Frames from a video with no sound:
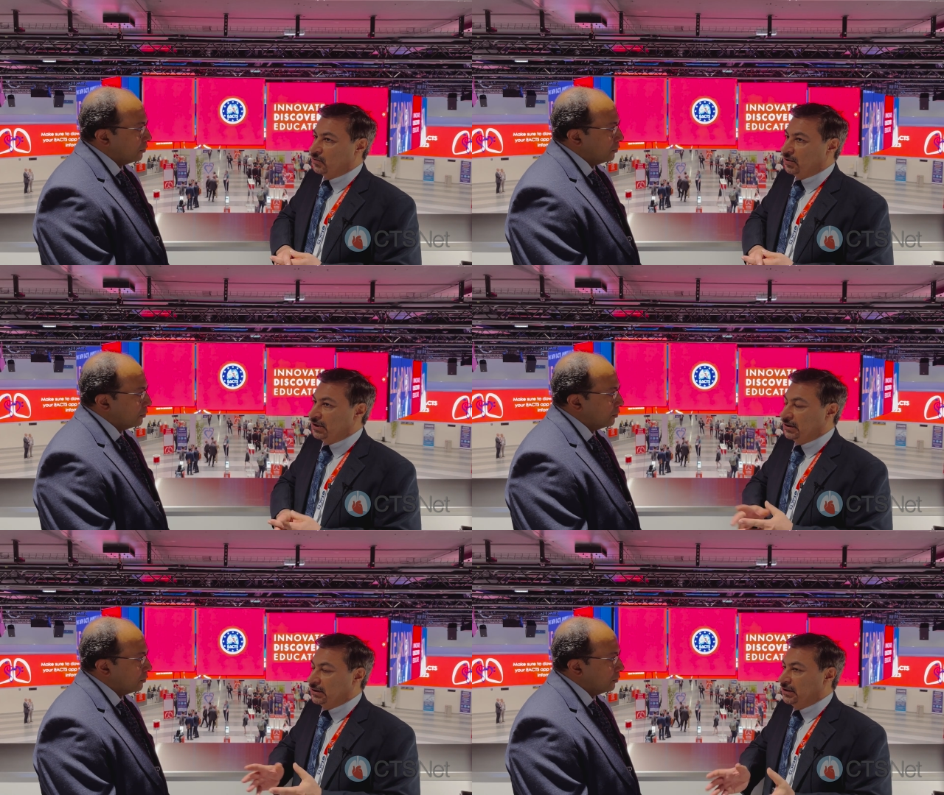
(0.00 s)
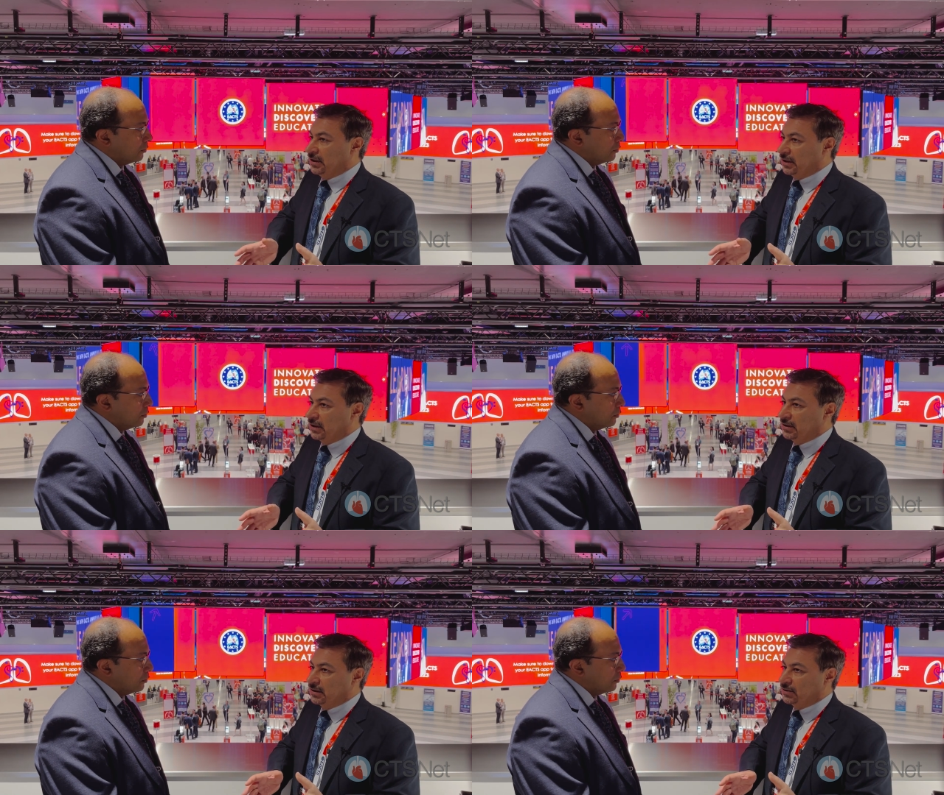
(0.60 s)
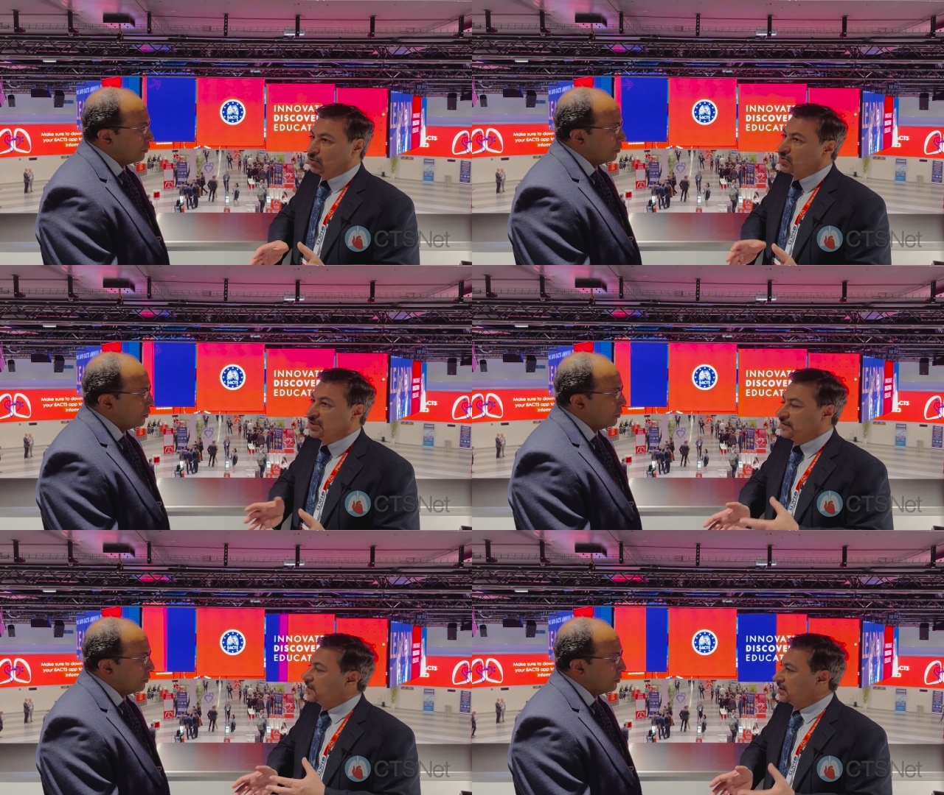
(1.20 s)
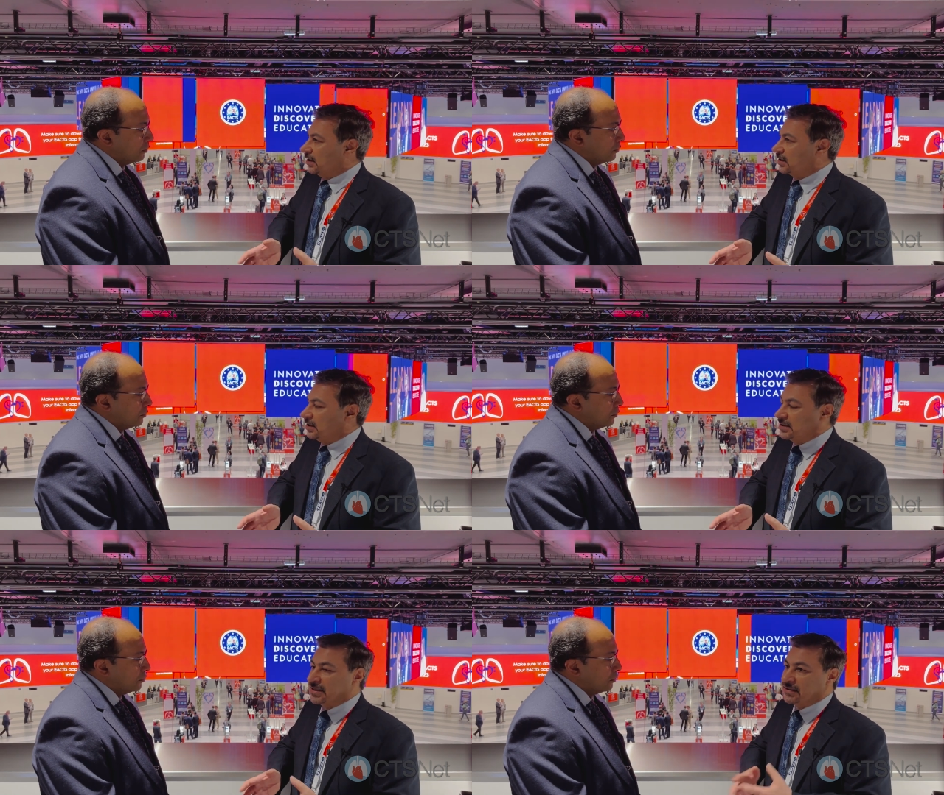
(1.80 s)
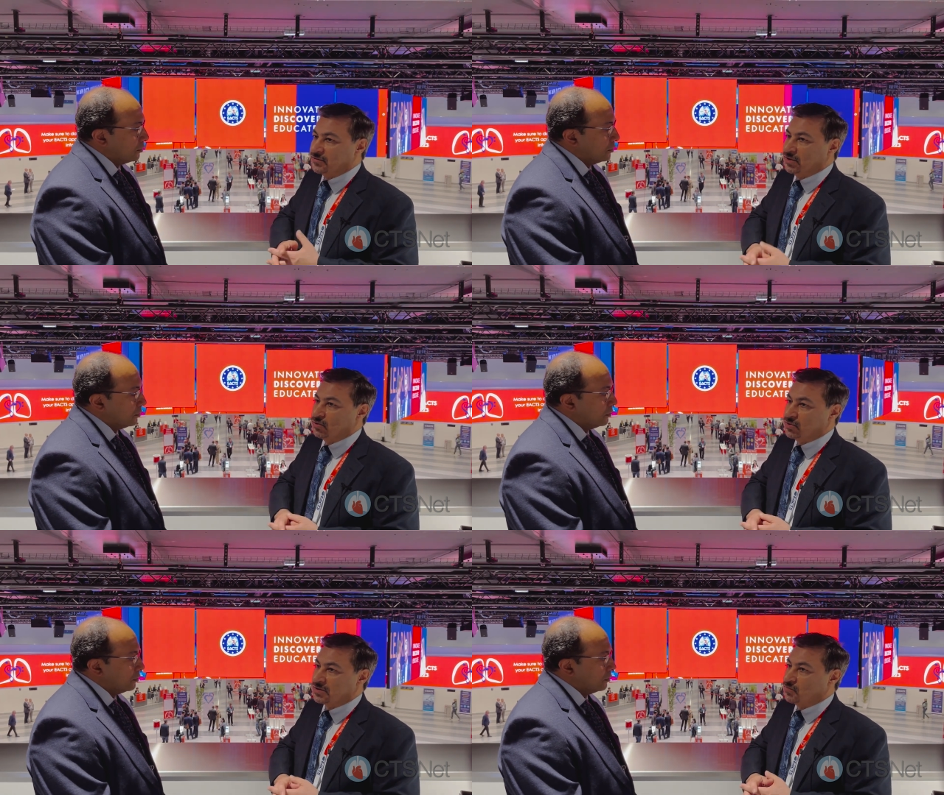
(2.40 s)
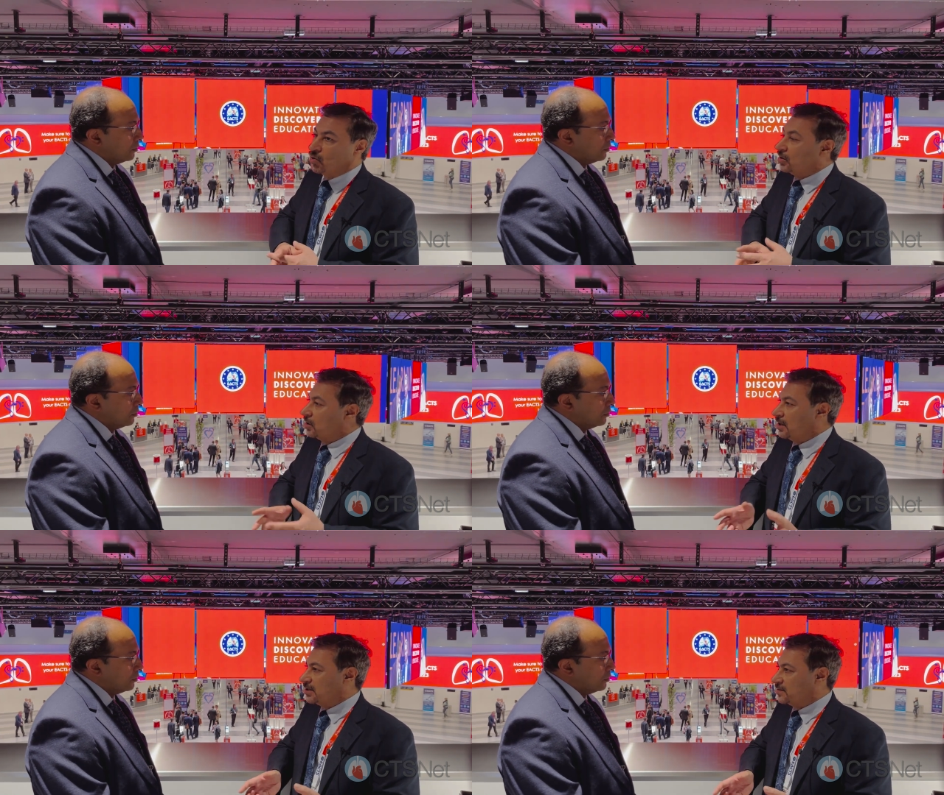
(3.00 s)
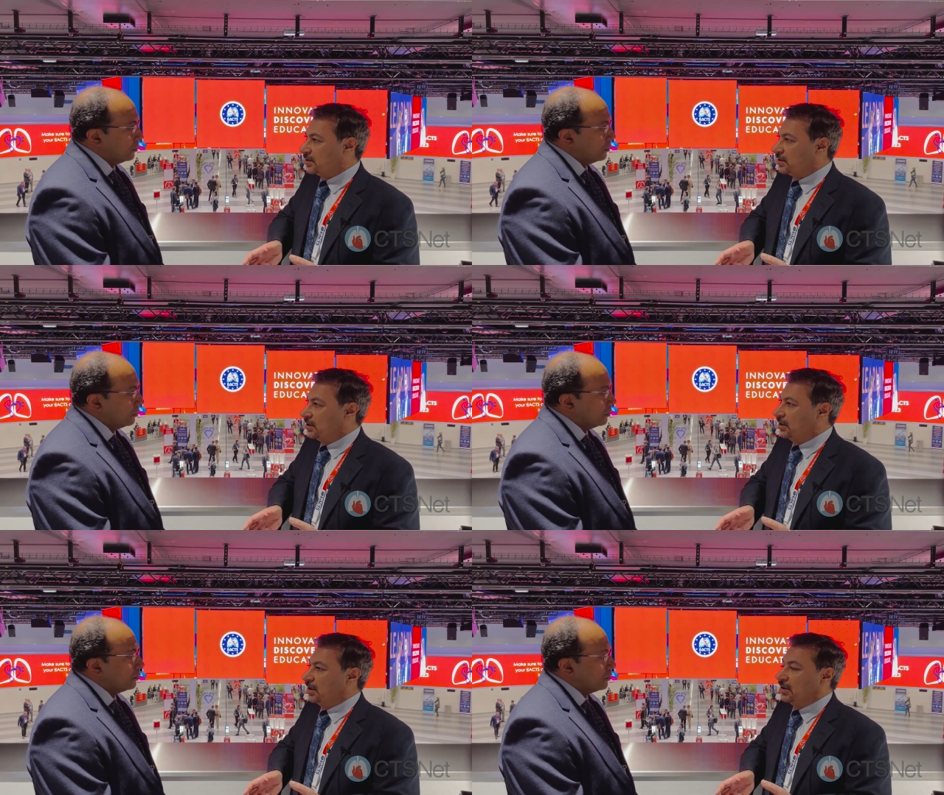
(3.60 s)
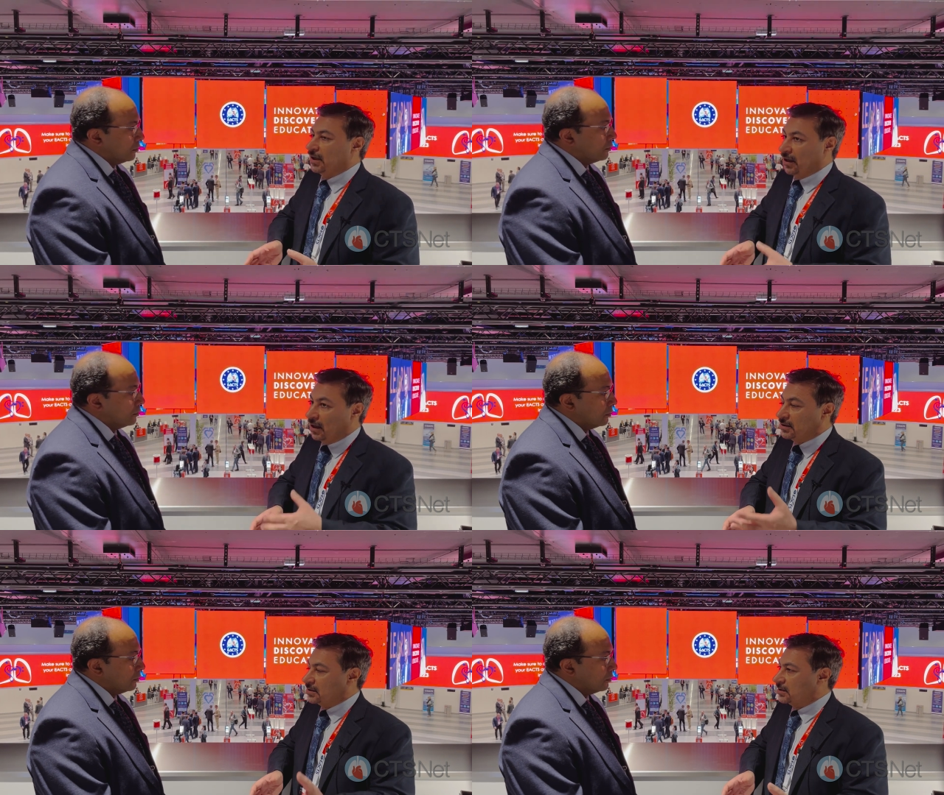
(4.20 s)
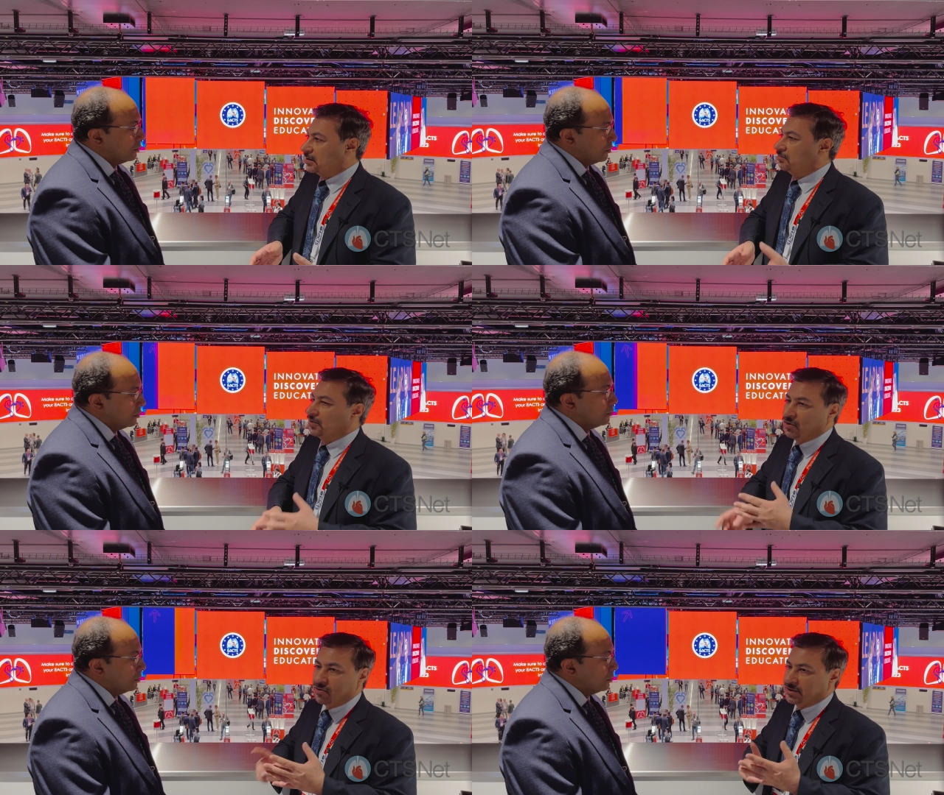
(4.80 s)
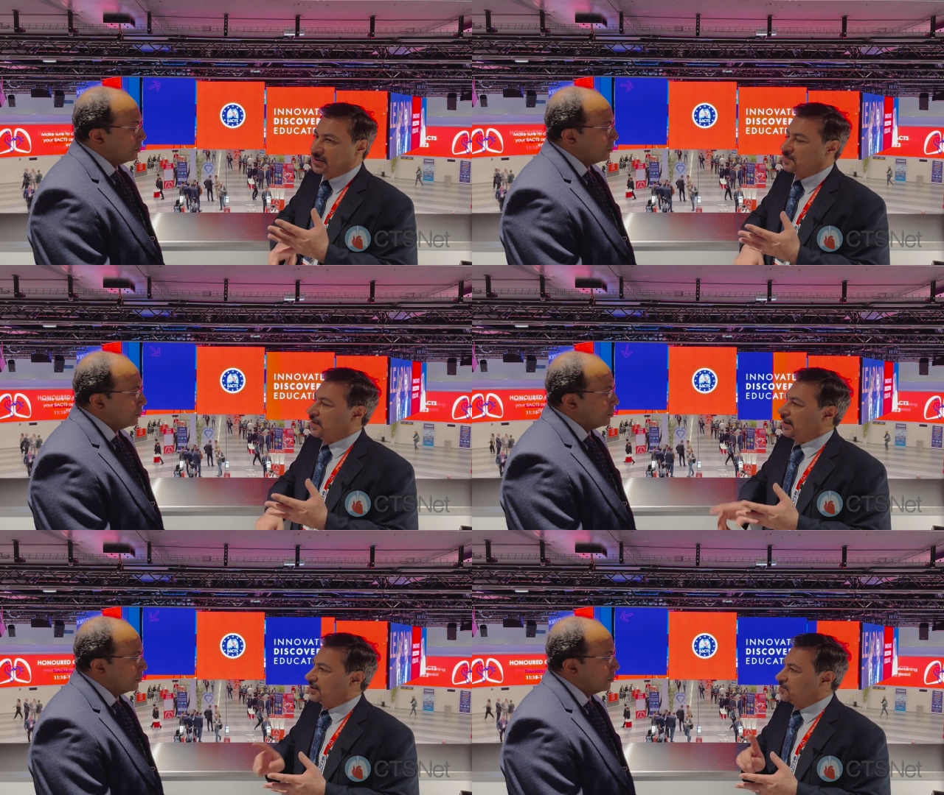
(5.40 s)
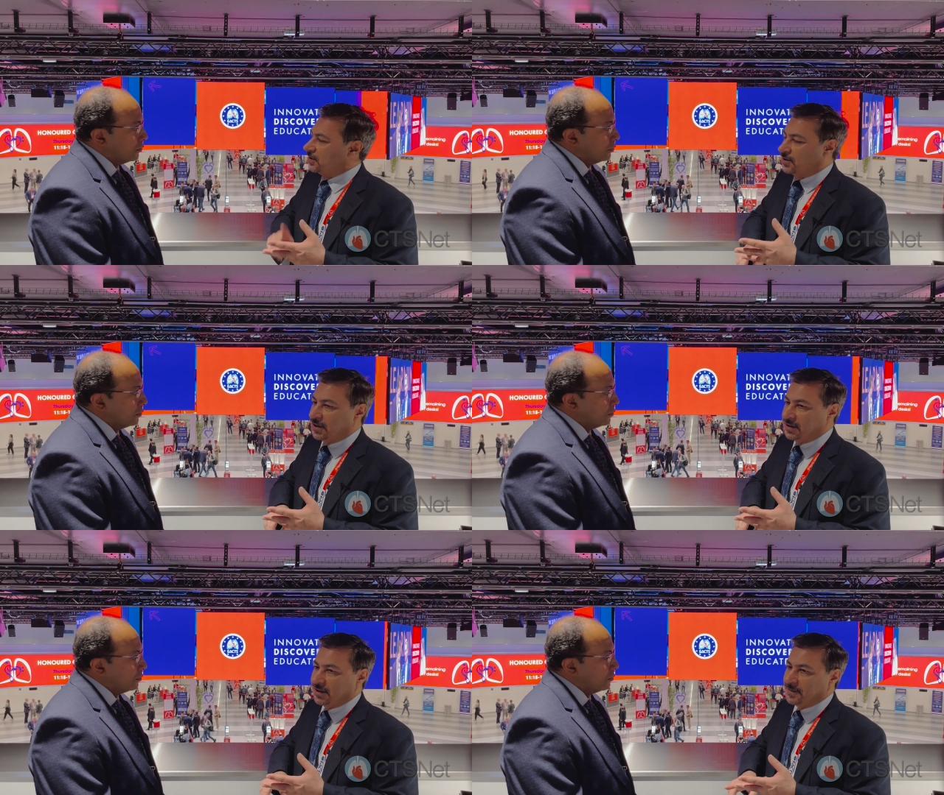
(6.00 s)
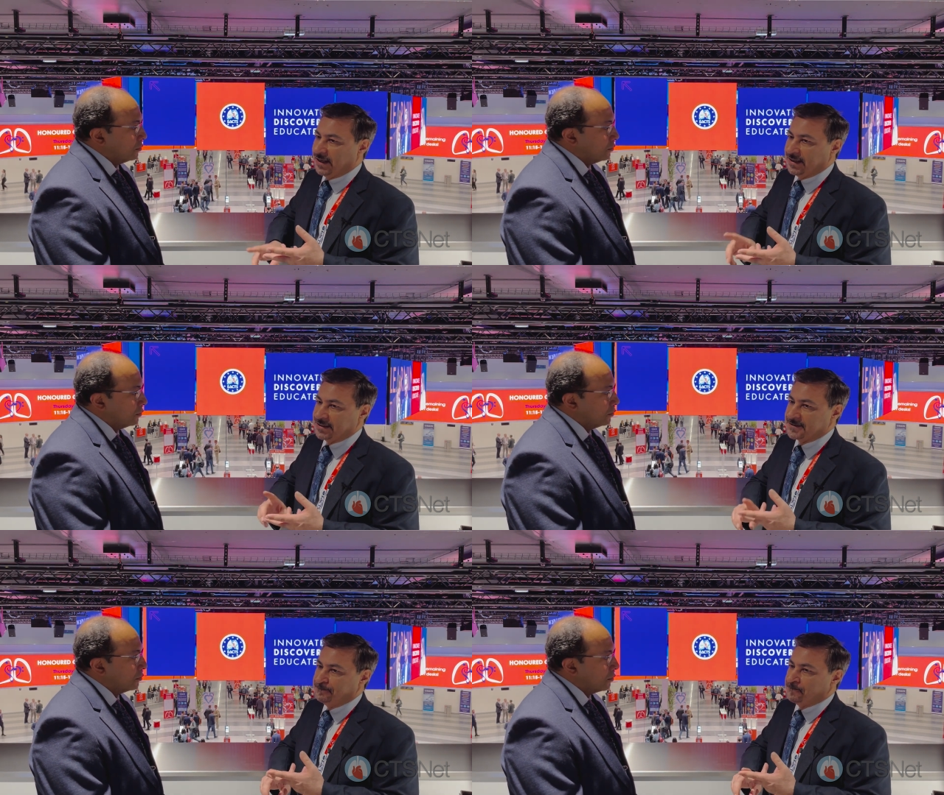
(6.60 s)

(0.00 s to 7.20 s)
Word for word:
Speaker 1: We uh, use different techniques, and we used monocusps a lot, Gore Tex patch, pericardial patch,